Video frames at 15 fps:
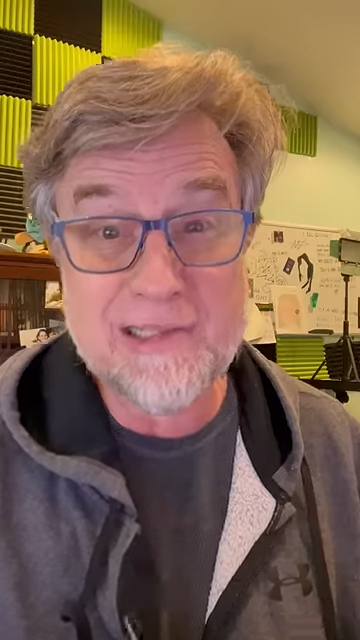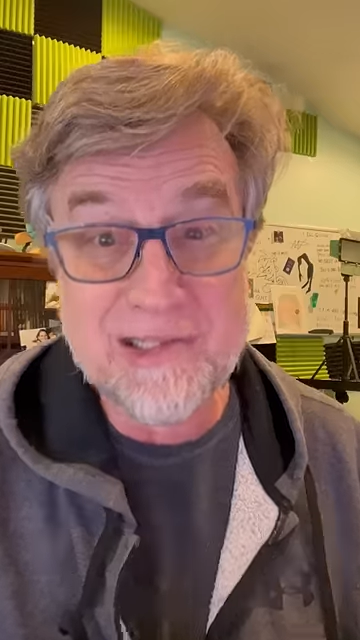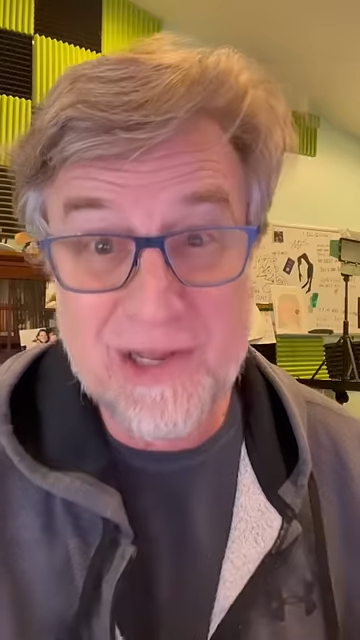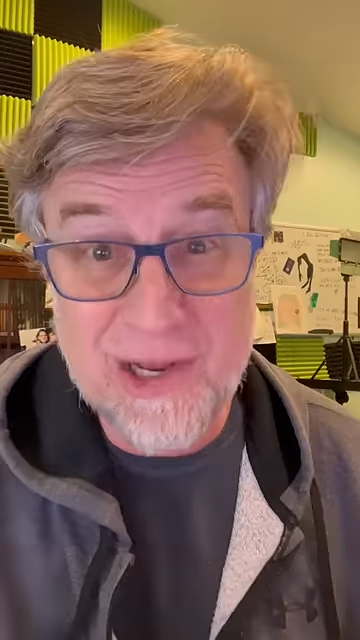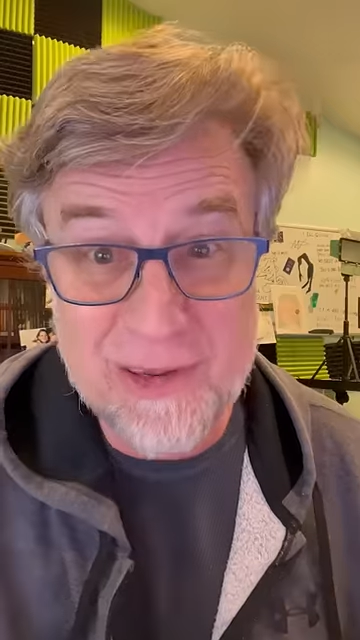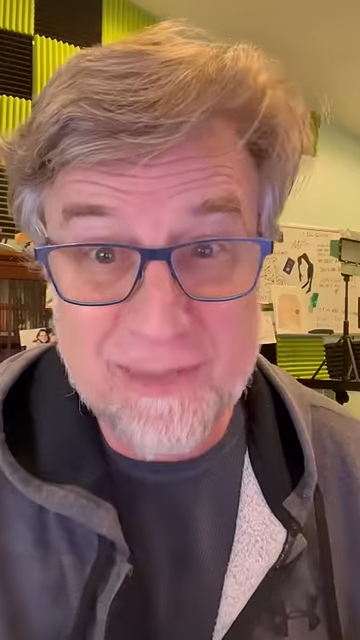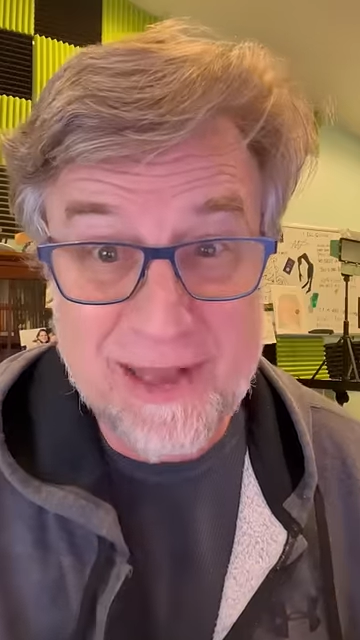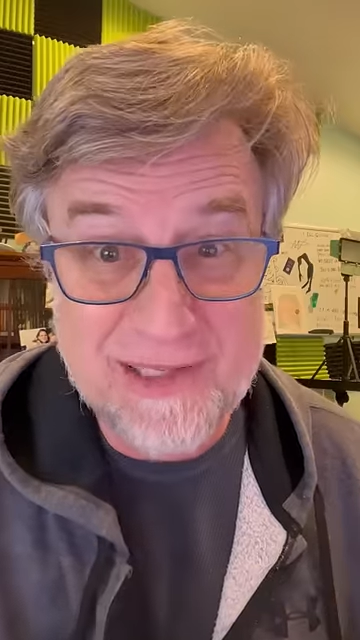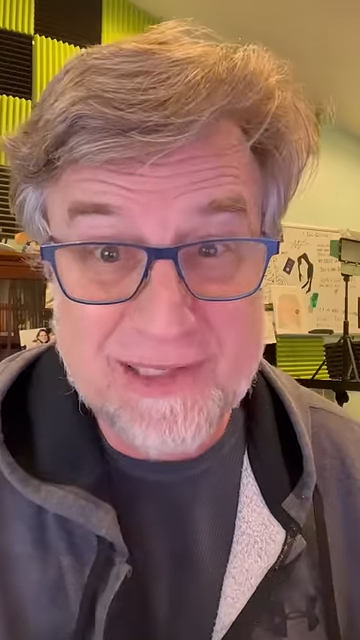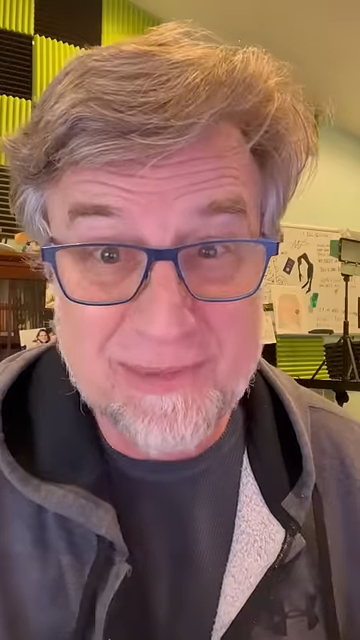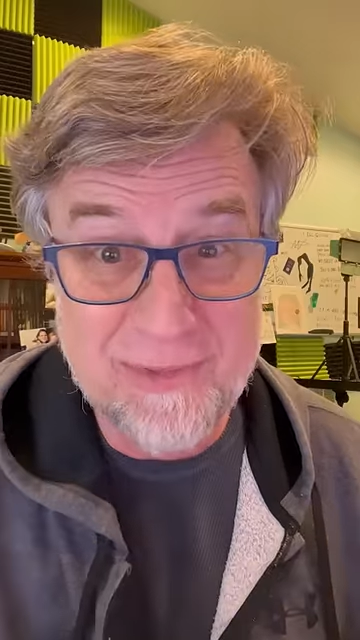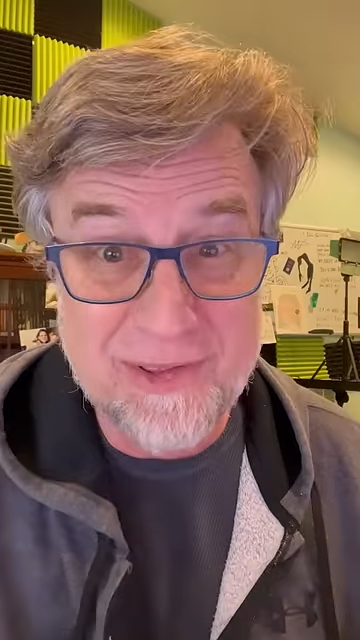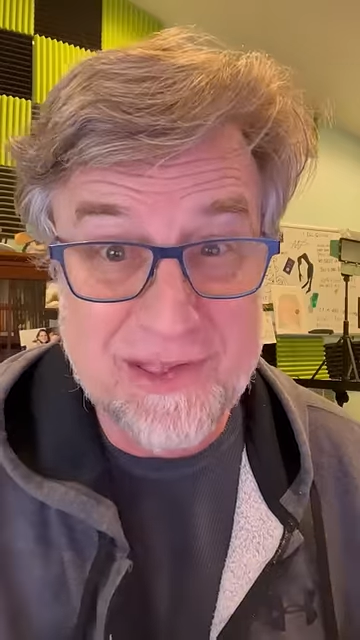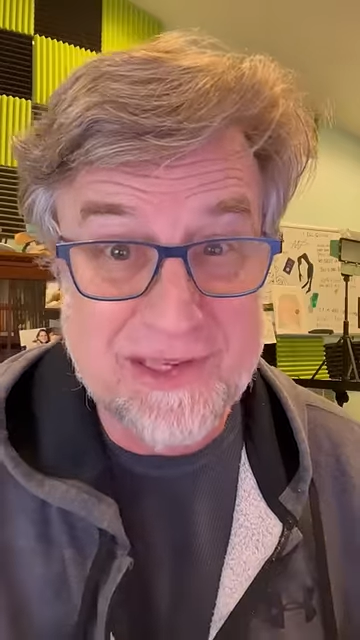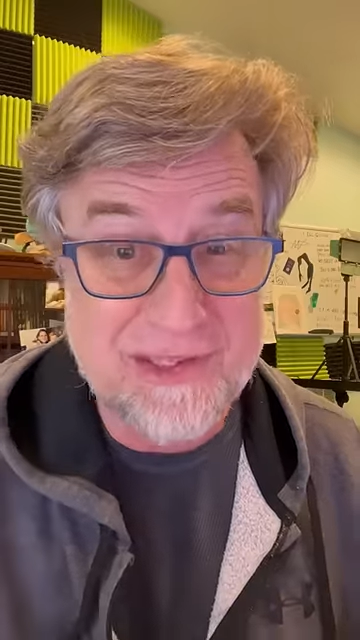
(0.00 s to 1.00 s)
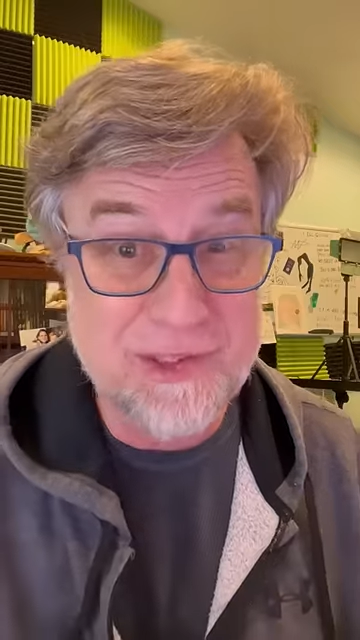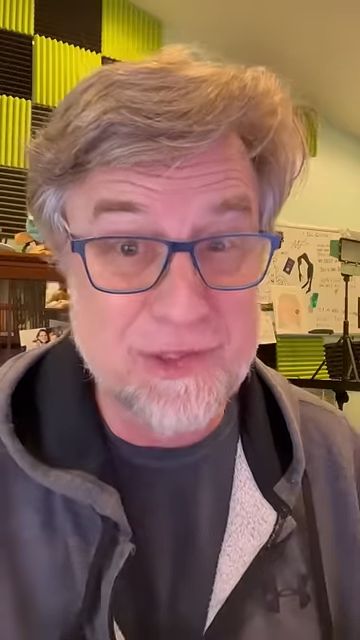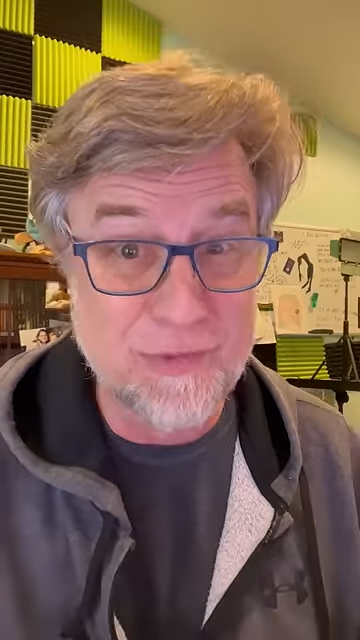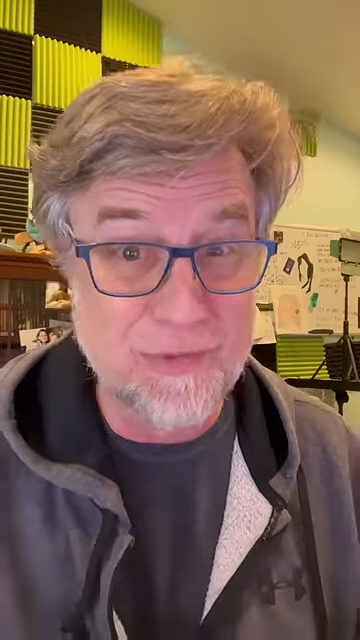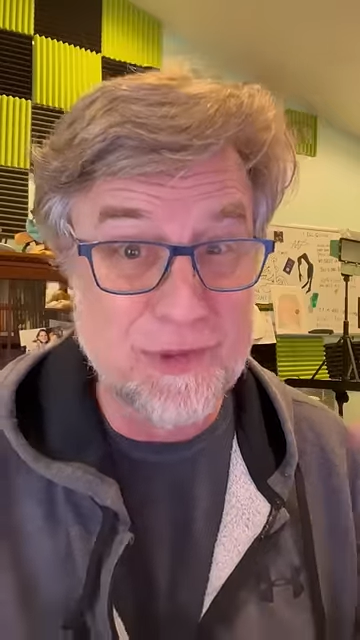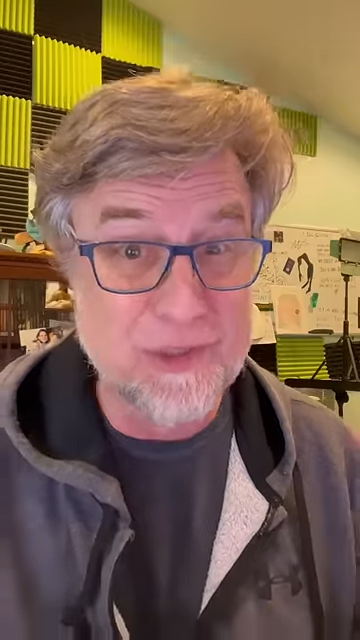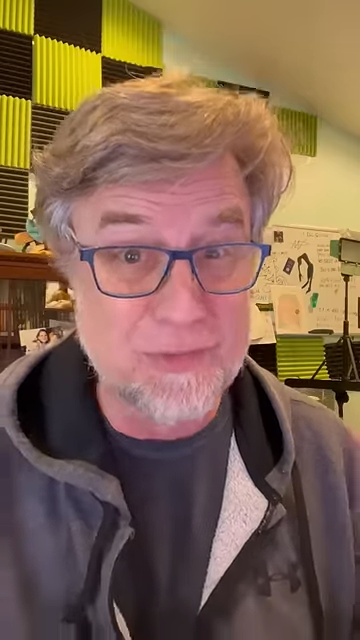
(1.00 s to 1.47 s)
talk about some of these
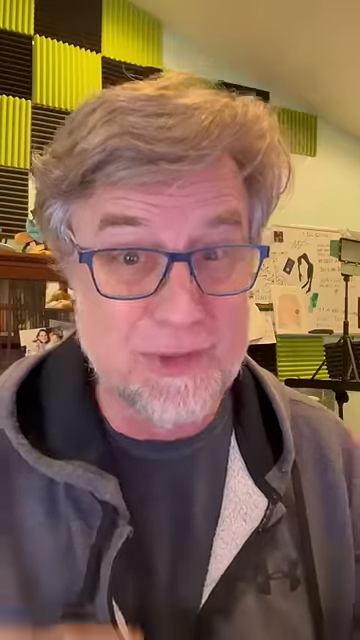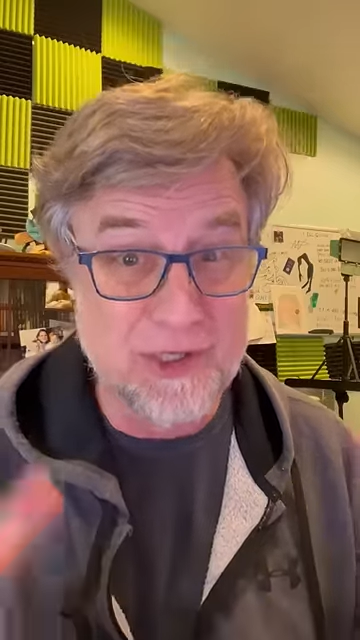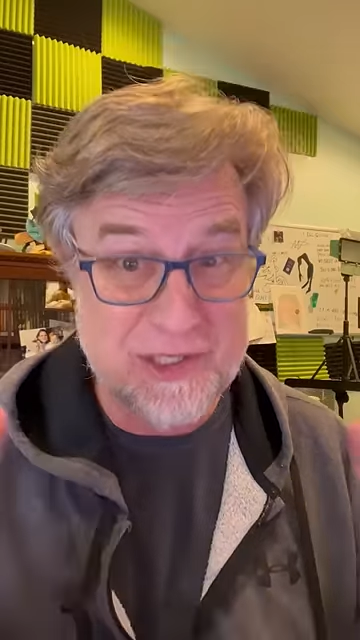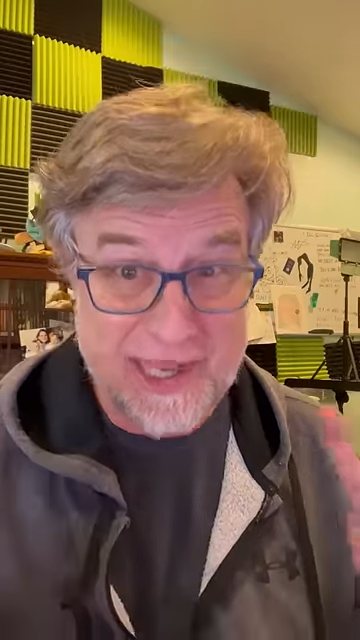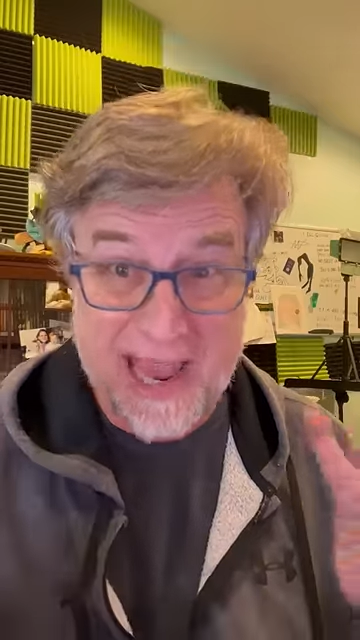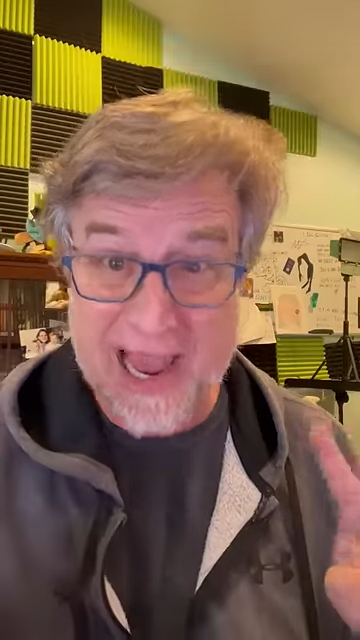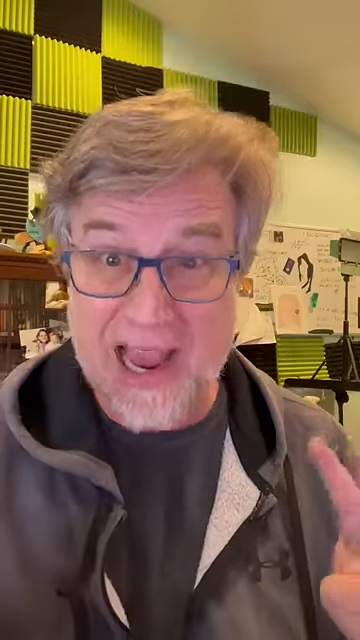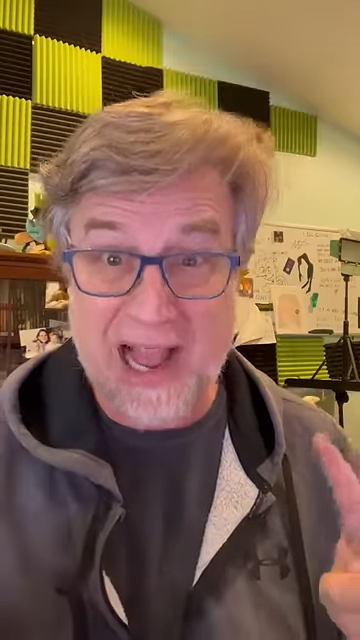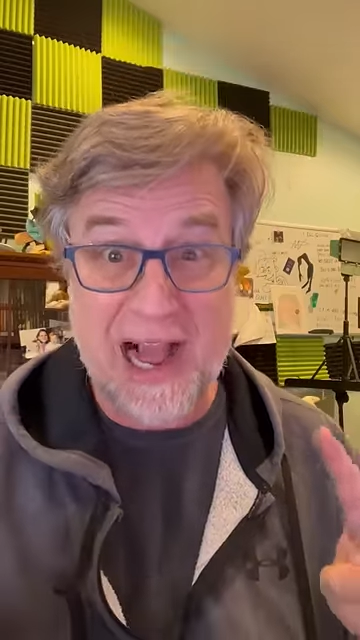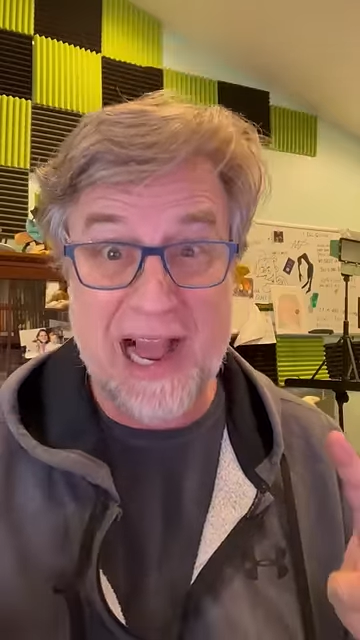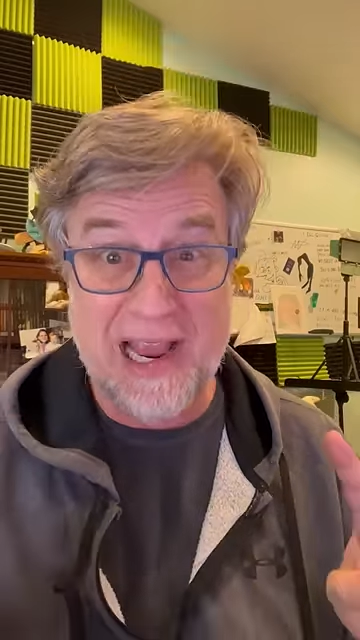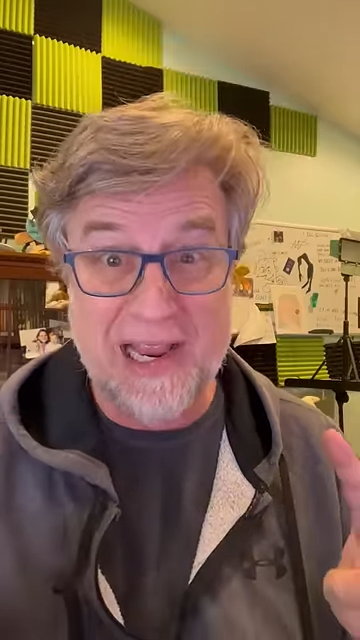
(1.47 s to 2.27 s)
Doofenshmirtz AI